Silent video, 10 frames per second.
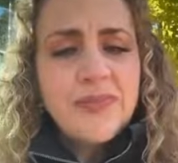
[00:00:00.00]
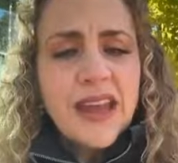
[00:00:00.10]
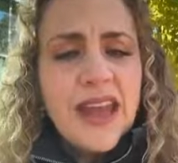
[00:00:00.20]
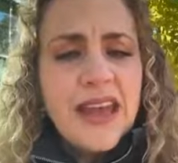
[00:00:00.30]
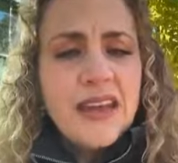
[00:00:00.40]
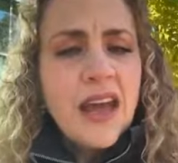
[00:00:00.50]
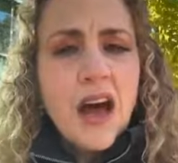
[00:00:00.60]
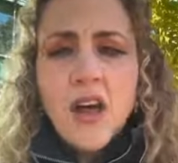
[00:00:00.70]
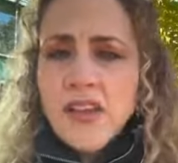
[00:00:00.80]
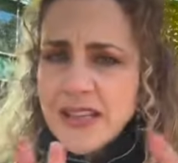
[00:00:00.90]
And
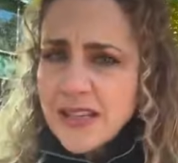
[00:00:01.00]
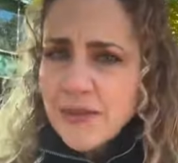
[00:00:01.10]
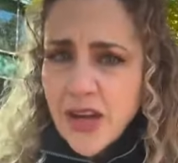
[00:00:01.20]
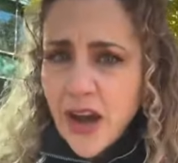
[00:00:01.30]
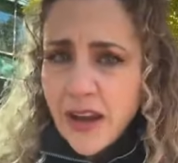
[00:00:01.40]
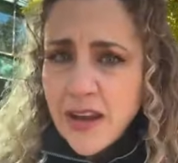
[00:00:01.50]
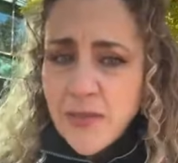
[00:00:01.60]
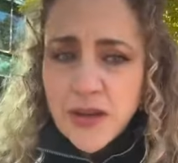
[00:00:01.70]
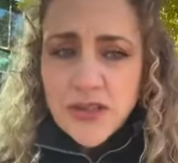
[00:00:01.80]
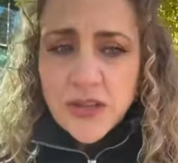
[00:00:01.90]
all these that I'm talking
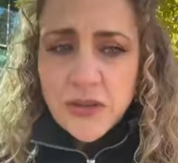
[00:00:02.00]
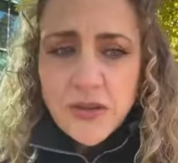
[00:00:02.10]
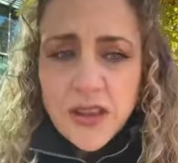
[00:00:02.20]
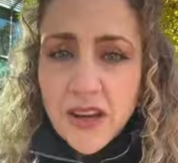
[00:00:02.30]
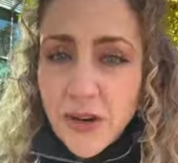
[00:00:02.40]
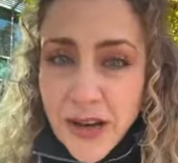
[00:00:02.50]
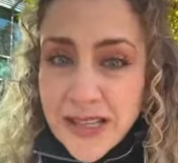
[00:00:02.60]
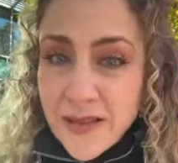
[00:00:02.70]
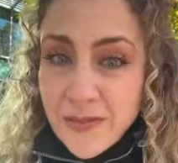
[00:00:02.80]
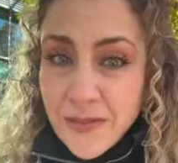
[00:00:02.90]
about too, they're great
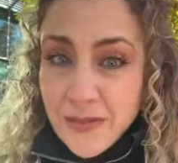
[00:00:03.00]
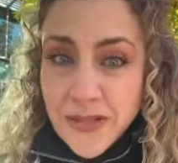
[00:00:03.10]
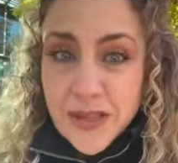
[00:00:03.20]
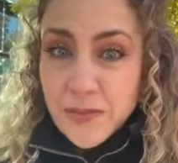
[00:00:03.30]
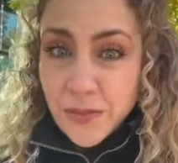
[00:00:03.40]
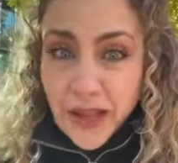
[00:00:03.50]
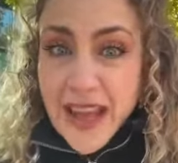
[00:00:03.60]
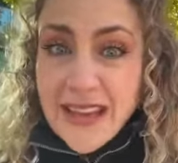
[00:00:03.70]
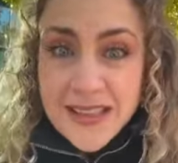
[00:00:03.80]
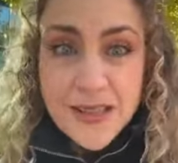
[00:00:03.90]
to
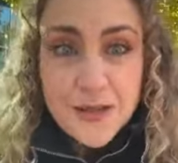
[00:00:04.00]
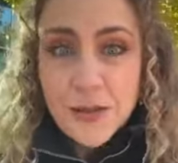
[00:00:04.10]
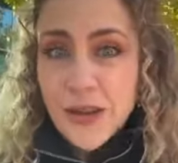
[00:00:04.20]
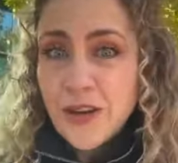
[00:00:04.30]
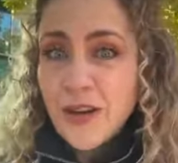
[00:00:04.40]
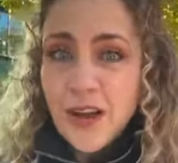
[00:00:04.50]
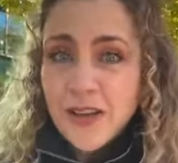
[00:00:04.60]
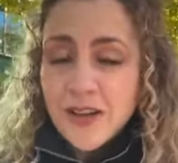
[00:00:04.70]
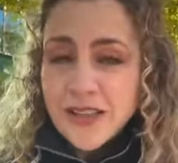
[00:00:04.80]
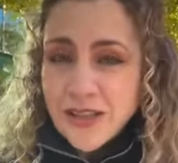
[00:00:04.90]
blend with your
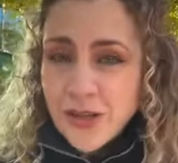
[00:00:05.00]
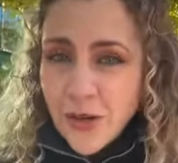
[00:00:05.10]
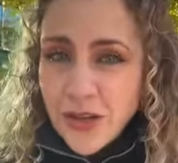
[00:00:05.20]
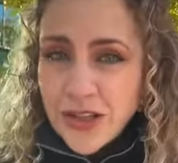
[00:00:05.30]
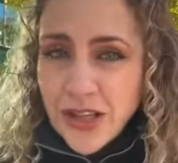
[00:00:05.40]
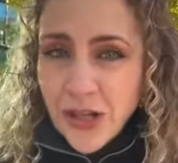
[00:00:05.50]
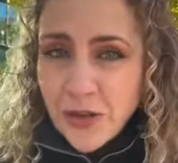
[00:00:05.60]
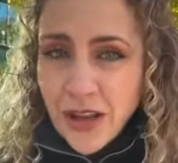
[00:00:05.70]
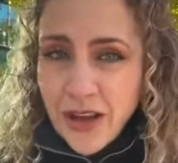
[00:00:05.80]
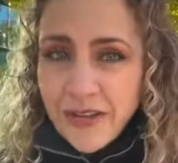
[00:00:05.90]
other essential oils that you
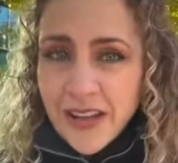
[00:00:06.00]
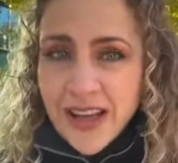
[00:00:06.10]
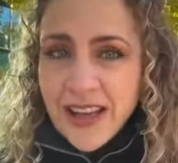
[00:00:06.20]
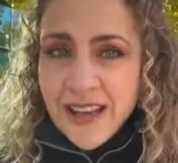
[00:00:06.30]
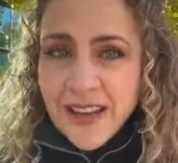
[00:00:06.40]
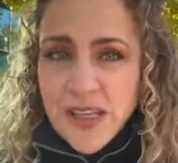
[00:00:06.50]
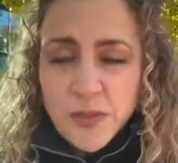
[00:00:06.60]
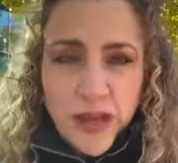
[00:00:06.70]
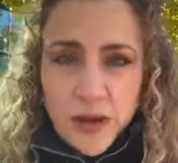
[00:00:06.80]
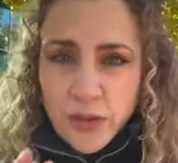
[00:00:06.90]
love. These
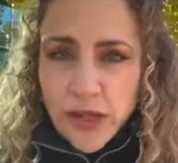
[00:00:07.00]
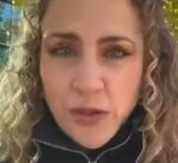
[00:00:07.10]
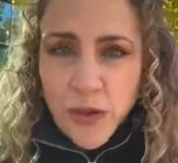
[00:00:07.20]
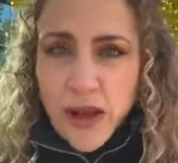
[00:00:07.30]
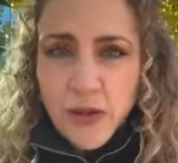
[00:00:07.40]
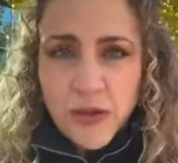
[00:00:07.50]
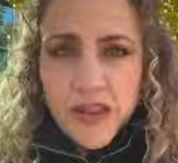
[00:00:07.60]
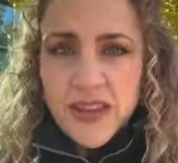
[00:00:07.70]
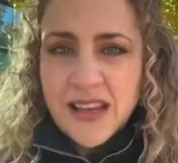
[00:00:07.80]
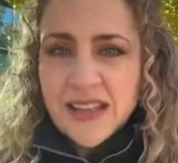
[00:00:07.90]
blend really well with
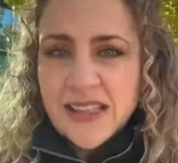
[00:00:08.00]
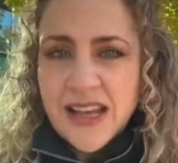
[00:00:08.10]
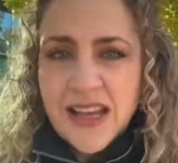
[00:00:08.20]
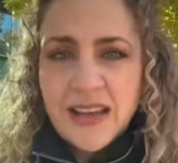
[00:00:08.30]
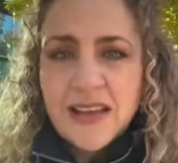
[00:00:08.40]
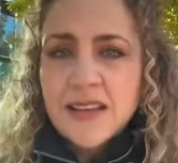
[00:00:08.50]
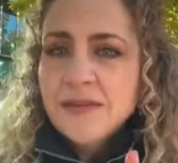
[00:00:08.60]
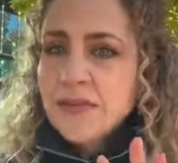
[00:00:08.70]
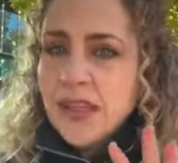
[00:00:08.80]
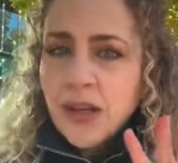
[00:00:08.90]
things like,
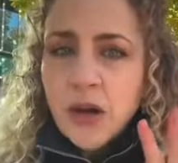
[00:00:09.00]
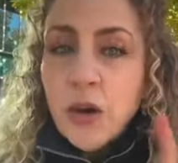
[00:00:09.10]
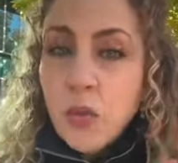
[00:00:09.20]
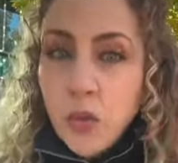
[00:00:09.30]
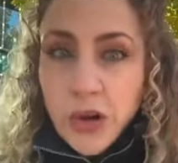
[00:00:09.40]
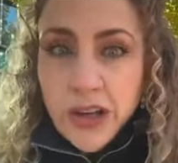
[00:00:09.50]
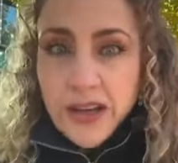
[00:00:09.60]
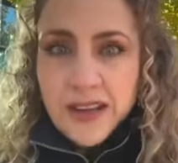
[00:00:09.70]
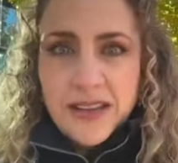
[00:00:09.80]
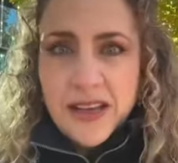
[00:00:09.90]
you know, a wood.
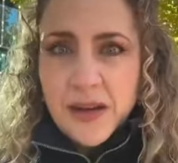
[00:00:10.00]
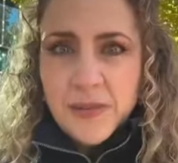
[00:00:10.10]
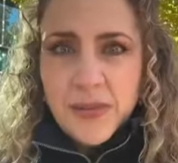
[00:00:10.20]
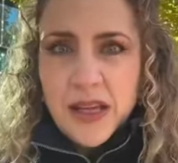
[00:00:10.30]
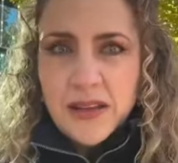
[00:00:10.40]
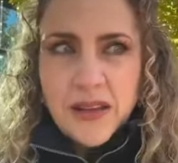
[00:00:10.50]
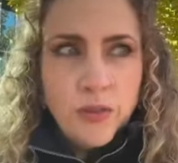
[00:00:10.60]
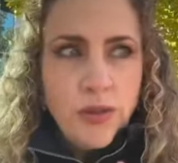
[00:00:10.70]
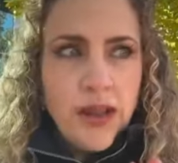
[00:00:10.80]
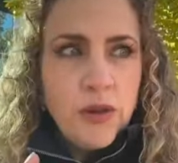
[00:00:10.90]
They'll
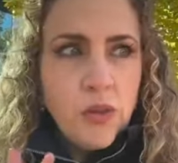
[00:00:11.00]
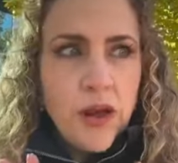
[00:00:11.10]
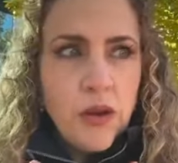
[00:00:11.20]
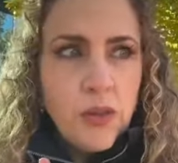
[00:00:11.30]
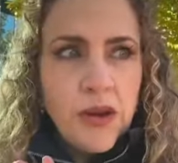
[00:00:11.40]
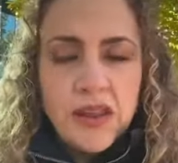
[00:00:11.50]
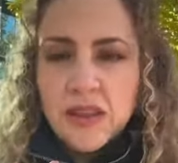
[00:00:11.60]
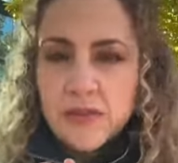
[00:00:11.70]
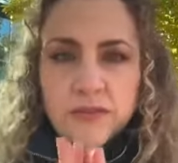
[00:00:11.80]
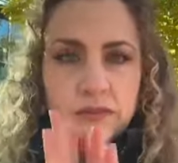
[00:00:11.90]
blend well with
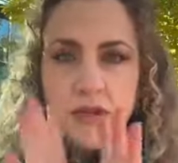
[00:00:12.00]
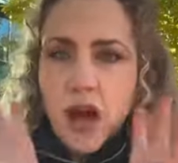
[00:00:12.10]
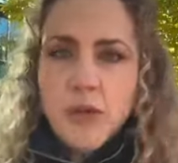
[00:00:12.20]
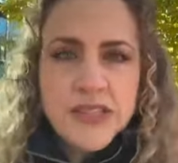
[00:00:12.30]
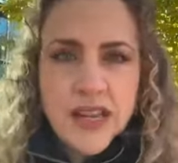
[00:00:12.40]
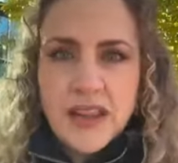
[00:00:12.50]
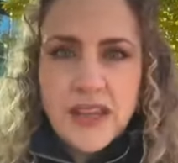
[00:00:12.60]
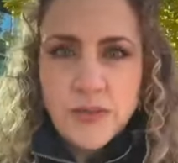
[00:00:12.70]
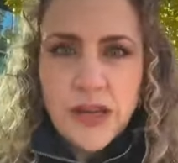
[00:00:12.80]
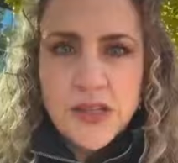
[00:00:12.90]
almost
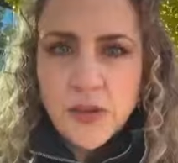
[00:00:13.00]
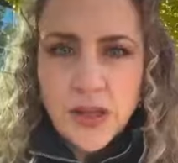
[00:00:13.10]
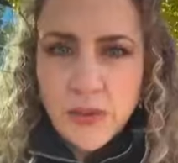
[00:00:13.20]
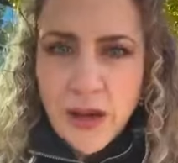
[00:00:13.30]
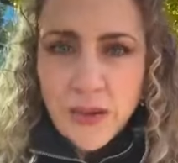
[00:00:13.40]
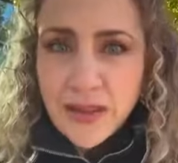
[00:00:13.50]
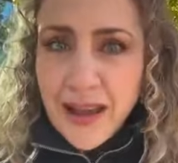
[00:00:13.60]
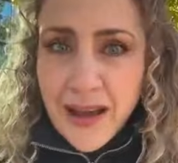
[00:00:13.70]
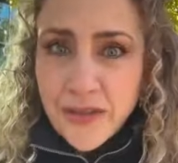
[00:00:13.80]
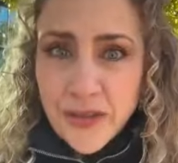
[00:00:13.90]
anything. Blends really well with
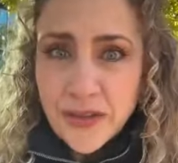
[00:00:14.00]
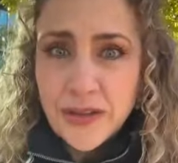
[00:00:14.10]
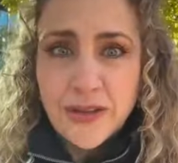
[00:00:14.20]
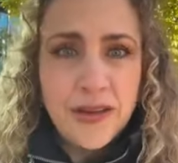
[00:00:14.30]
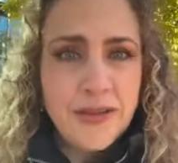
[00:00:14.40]
lavender.